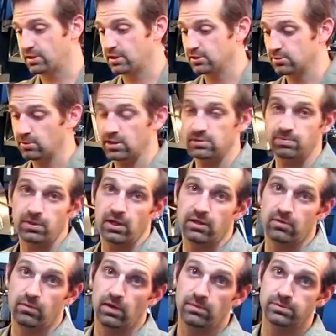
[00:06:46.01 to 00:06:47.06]
get this recipe on
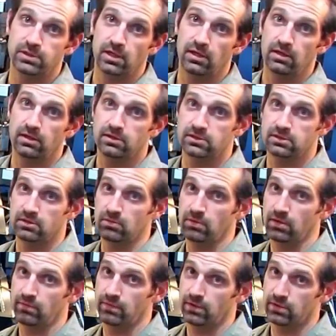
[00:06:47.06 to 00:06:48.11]
the website. It's in
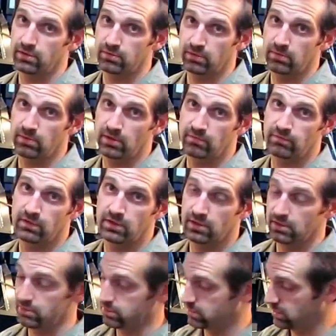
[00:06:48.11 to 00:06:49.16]
one of our 3-minute
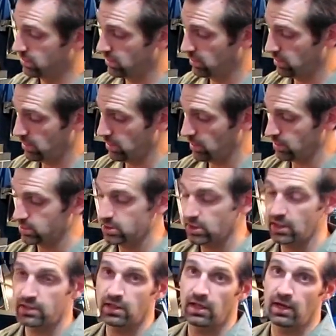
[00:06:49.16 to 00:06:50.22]
videos.
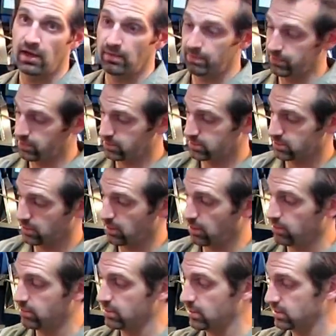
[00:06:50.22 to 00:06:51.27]
Check that out. But this is
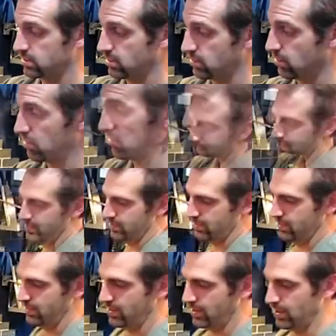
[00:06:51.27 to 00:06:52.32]
another thing that's going to go great
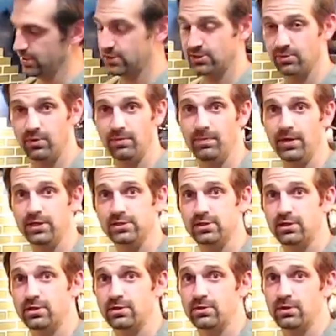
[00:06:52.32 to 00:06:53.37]
with. All right. So what makes
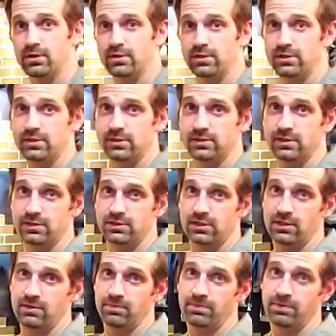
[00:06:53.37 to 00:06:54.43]
our carnitas such
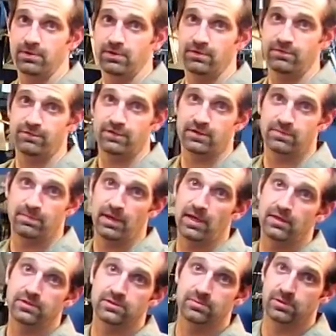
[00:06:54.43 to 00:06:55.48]
a perfect
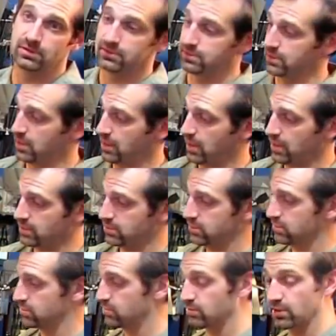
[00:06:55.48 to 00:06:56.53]
balanced meal is that it has
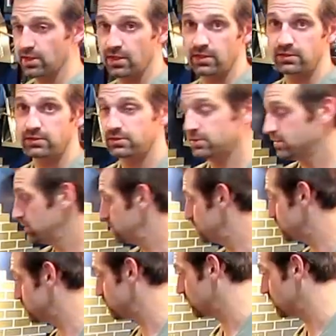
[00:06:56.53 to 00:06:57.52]
your grains, which